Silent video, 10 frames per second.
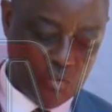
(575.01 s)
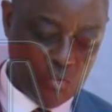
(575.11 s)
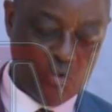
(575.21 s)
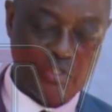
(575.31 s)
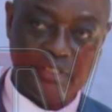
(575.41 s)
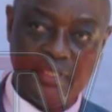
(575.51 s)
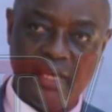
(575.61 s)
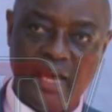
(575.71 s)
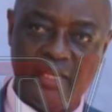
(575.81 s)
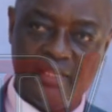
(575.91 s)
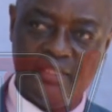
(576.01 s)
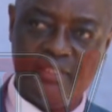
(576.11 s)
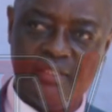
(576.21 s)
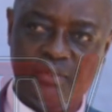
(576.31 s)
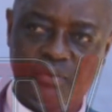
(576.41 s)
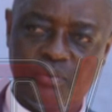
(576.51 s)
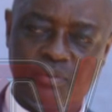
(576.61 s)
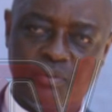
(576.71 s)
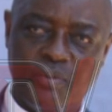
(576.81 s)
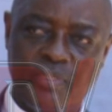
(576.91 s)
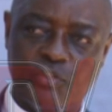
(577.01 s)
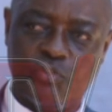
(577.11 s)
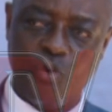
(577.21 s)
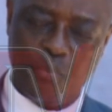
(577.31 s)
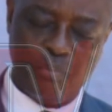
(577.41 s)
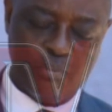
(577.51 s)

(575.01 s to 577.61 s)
Wash the hands with soap.